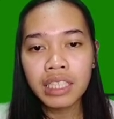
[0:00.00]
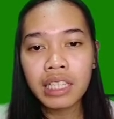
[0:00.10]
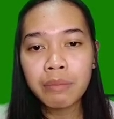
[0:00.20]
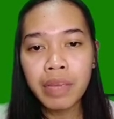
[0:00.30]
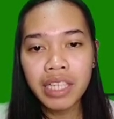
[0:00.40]

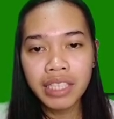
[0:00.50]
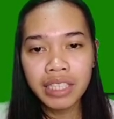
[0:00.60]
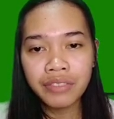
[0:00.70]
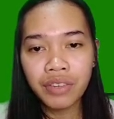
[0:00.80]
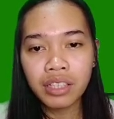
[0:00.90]
can make
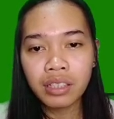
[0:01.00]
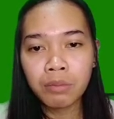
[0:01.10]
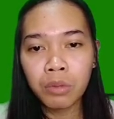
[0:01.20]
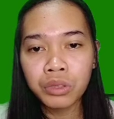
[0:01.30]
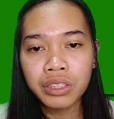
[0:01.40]
even the
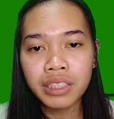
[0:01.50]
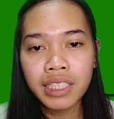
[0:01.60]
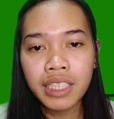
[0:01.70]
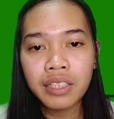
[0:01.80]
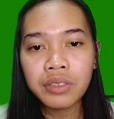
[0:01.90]
most
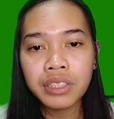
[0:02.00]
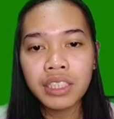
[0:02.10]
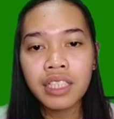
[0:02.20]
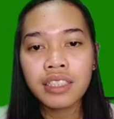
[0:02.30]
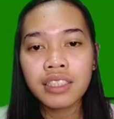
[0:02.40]

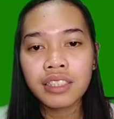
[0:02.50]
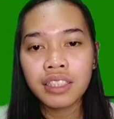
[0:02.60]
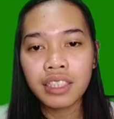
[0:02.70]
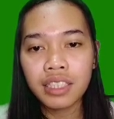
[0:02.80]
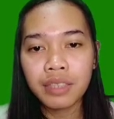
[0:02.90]
tedious
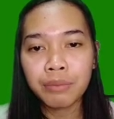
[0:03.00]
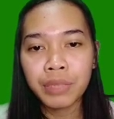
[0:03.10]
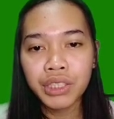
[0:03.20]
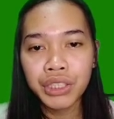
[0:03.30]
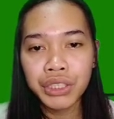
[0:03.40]
study
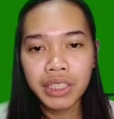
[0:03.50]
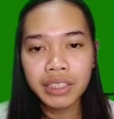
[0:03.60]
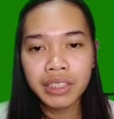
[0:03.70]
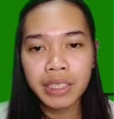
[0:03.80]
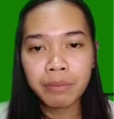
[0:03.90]

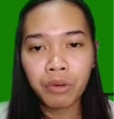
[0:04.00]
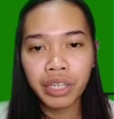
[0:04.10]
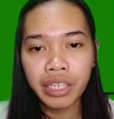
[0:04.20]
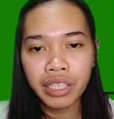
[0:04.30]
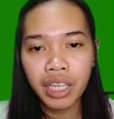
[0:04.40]
materials seem
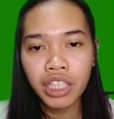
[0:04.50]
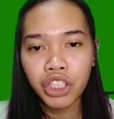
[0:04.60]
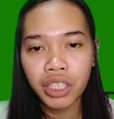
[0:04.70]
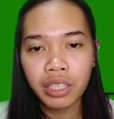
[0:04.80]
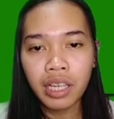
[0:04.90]
more
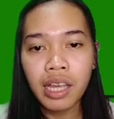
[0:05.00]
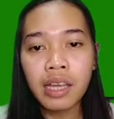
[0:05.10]
engaging